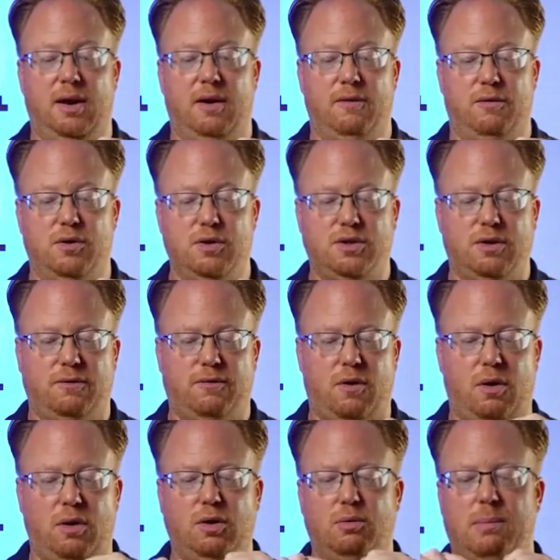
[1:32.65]
First of
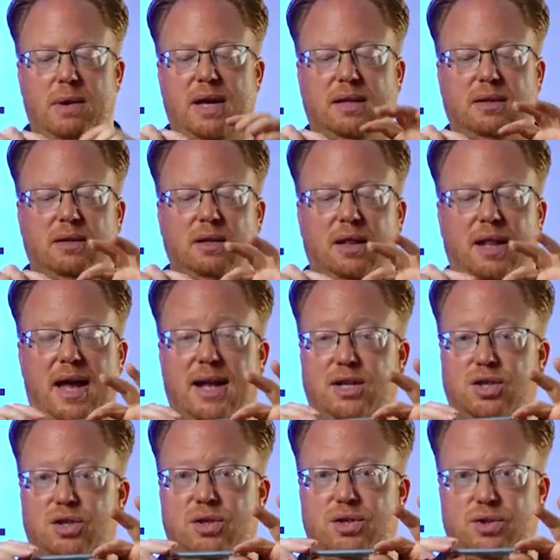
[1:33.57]
all, you make the
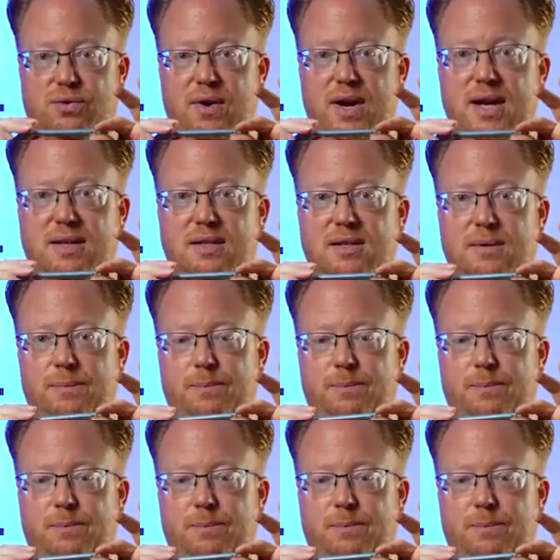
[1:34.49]
latch straight,